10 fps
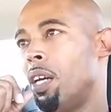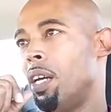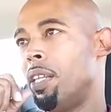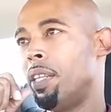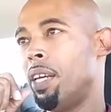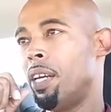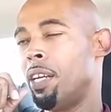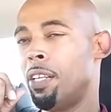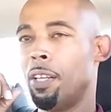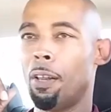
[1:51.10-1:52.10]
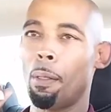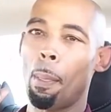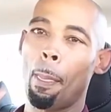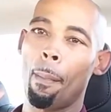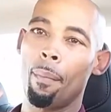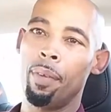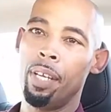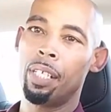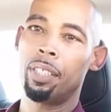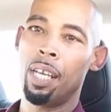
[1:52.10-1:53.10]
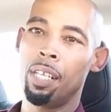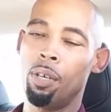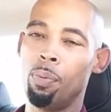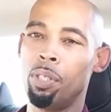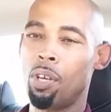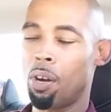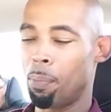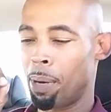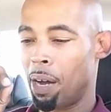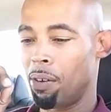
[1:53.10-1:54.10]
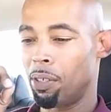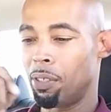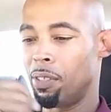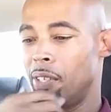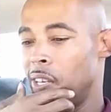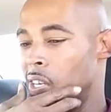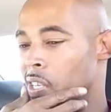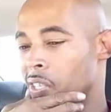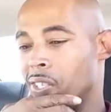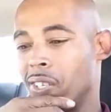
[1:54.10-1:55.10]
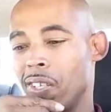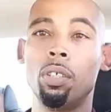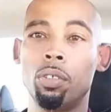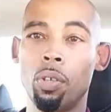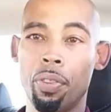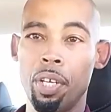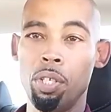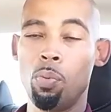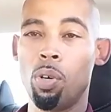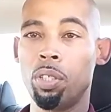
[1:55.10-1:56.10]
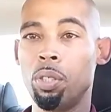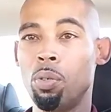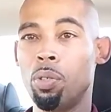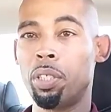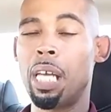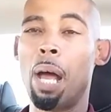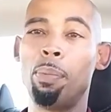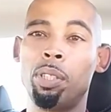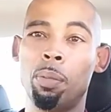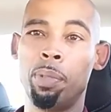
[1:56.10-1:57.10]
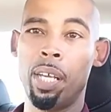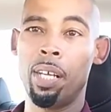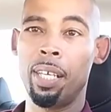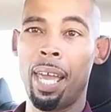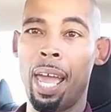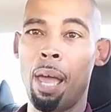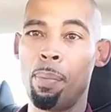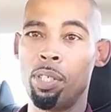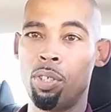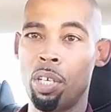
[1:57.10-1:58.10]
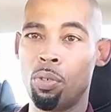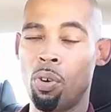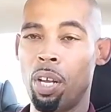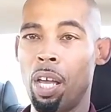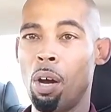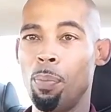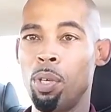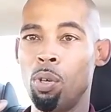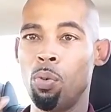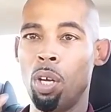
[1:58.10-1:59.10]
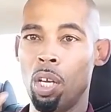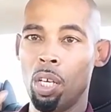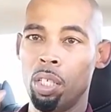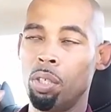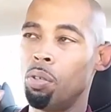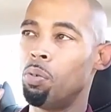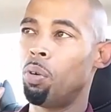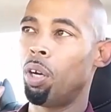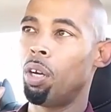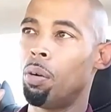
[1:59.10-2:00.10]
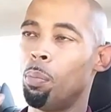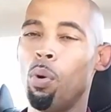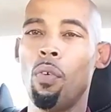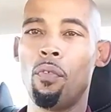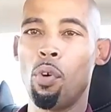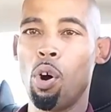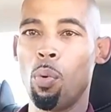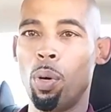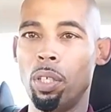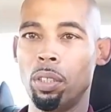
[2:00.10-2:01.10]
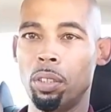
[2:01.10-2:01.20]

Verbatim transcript: And then the next thing that we talk about is, so then you want to establish some daily habits that's going to help you to move forward.